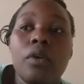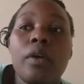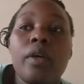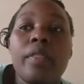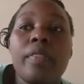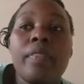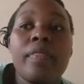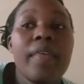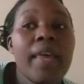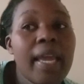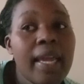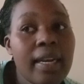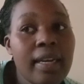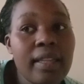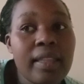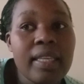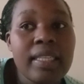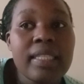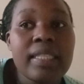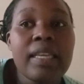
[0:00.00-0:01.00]
Then
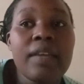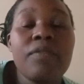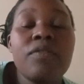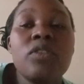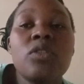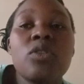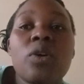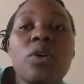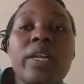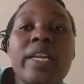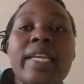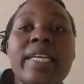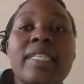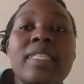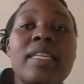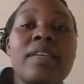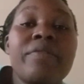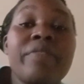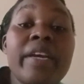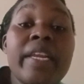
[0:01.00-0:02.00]
the sieved soil is
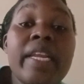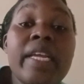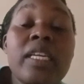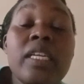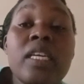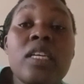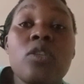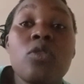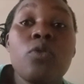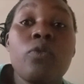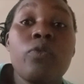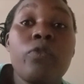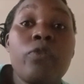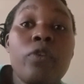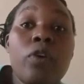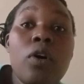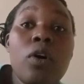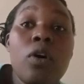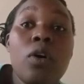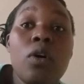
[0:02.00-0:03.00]
divided into
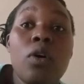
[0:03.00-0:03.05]
4,